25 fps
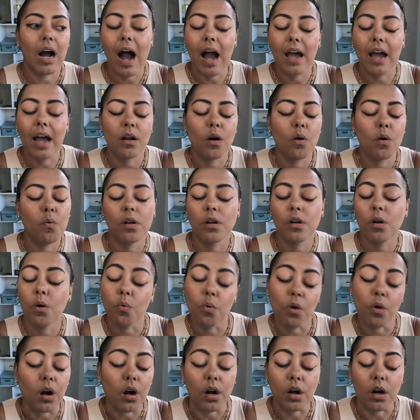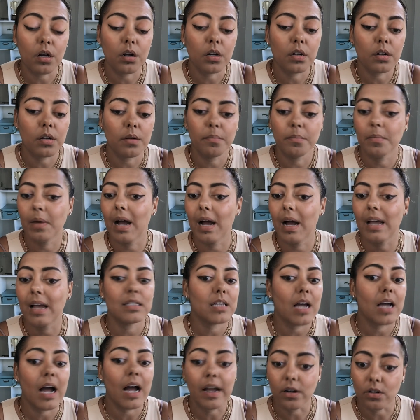I don't want to work my
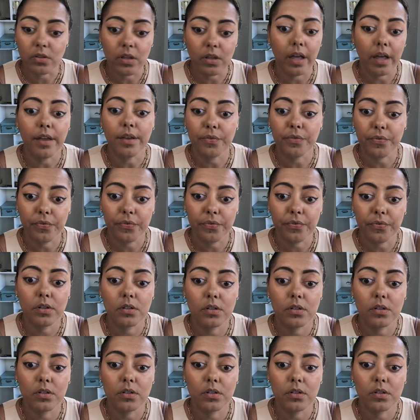entire life.